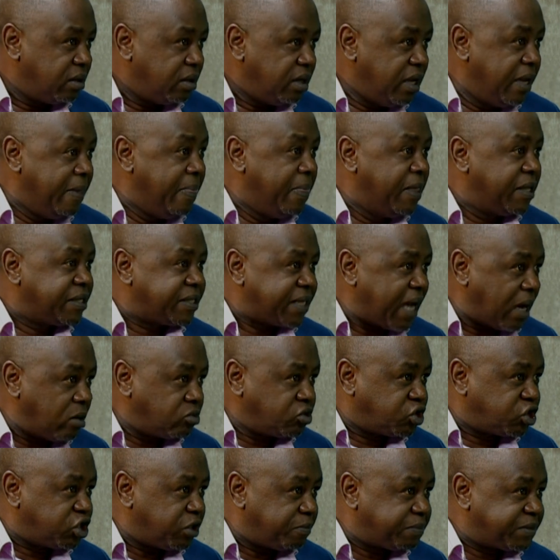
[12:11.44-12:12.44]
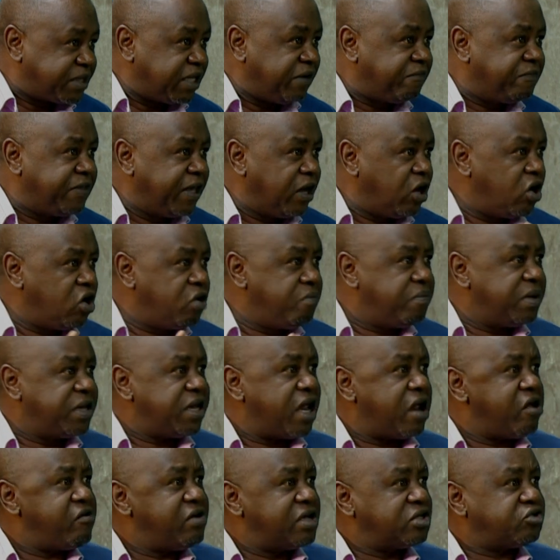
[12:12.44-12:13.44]
in the townships, if the urban
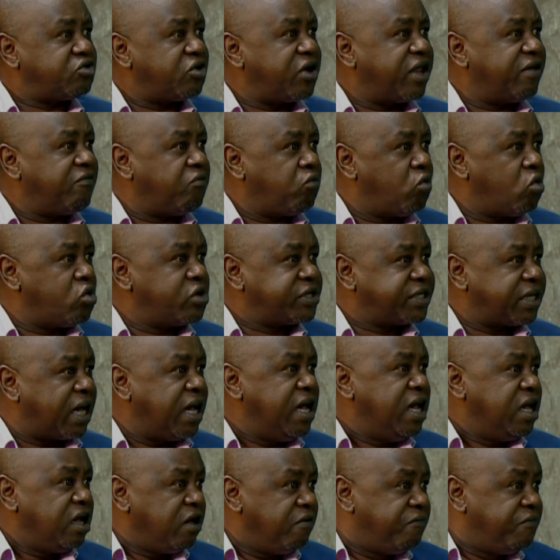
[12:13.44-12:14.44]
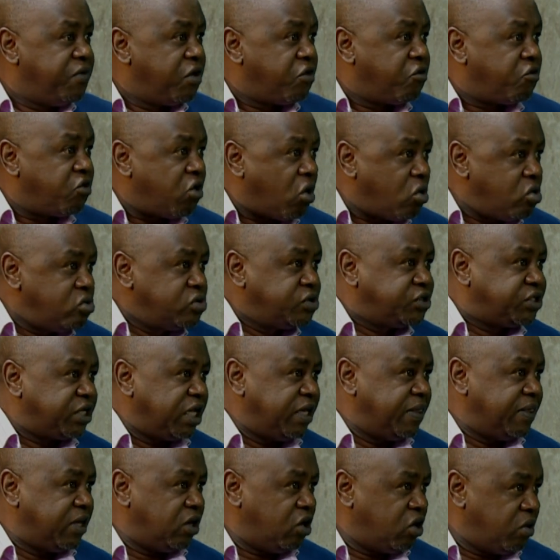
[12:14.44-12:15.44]
areas don't have water, if the roads
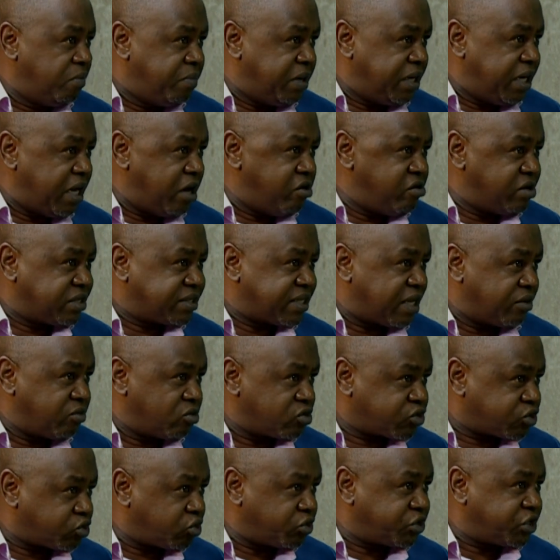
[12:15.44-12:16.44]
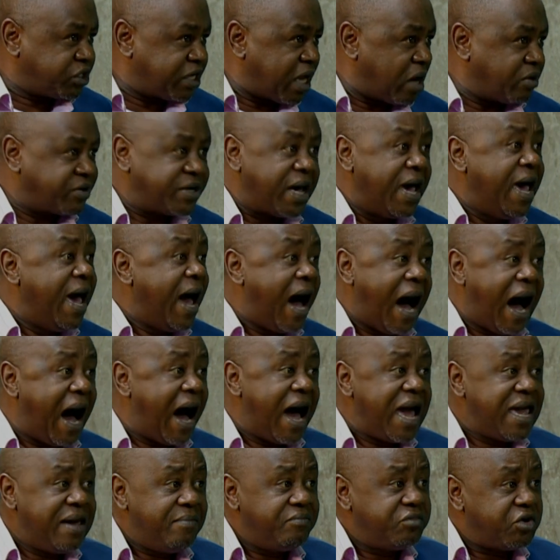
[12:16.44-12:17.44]
in the urban areas are not sorted out,
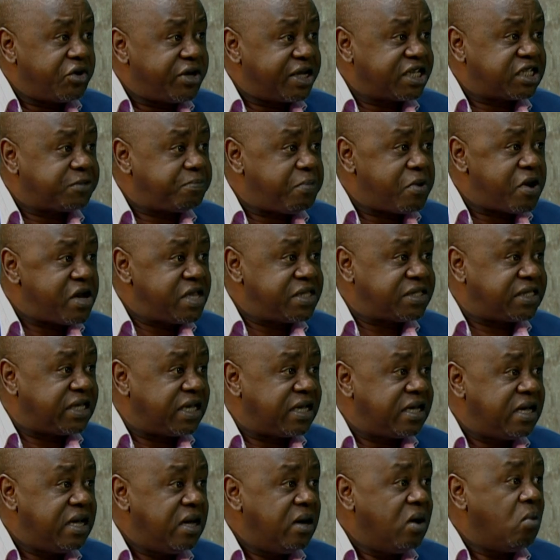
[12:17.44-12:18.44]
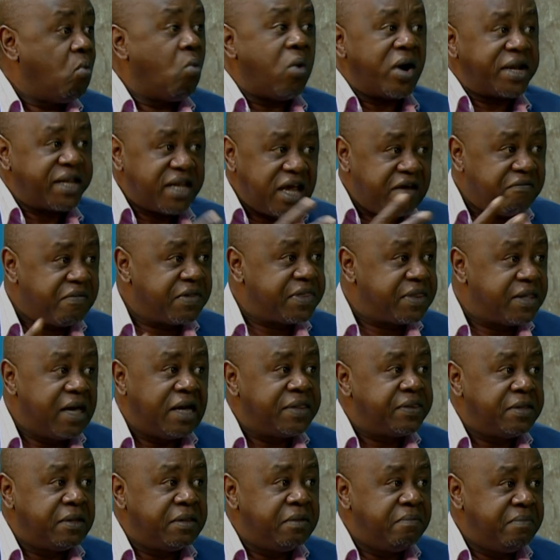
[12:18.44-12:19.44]
I am not experiencing whatever
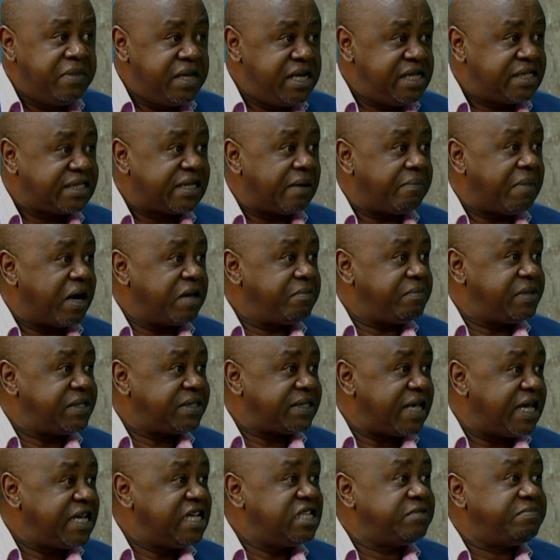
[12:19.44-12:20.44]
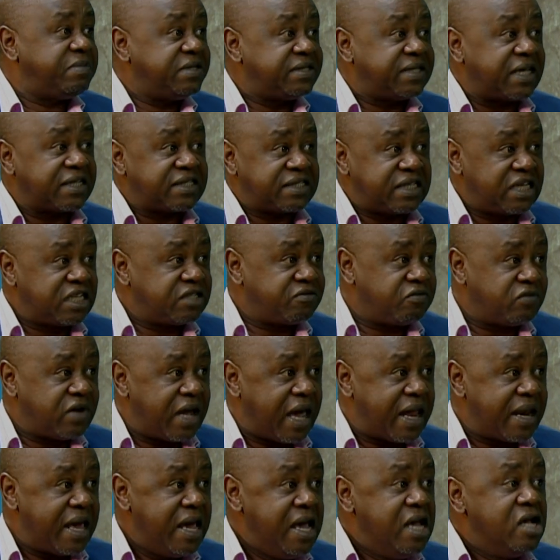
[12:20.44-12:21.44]
the minister might be saying he's been successful
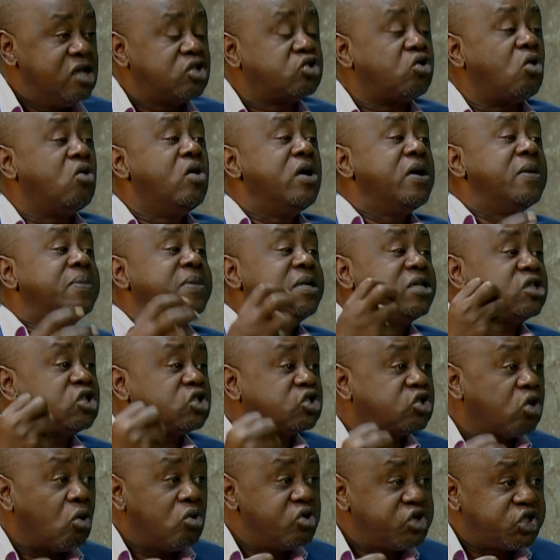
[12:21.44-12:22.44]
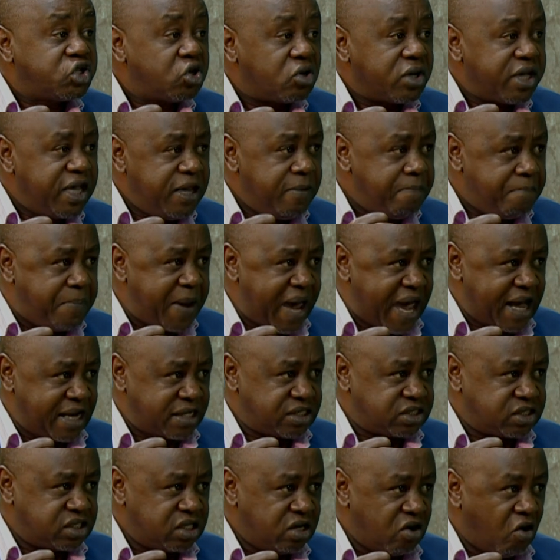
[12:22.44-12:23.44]
at. So the social
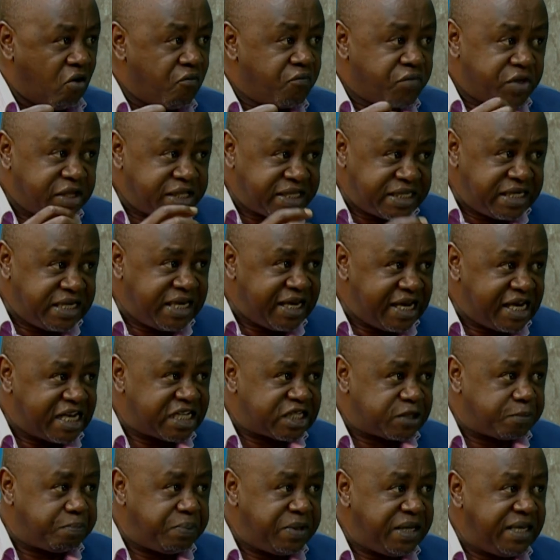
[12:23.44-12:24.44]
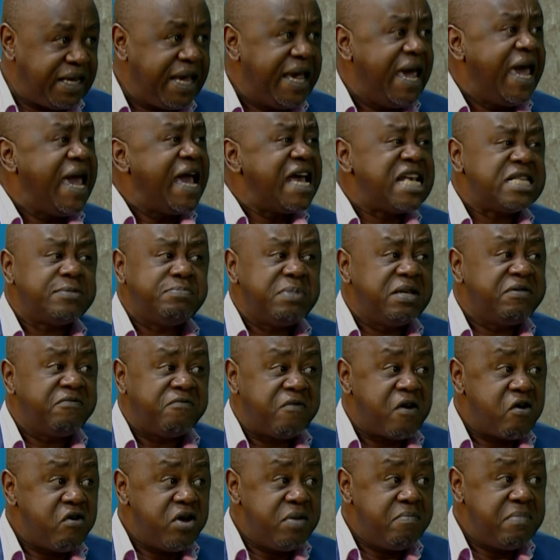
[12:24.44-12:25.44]
impact of the TSP has been
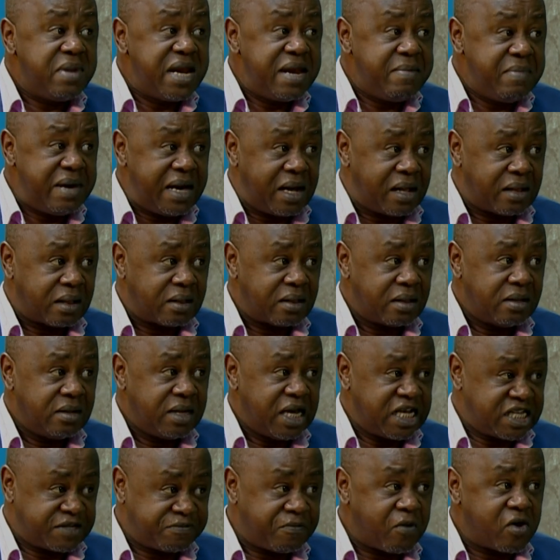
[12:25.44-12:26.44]
very minimal, as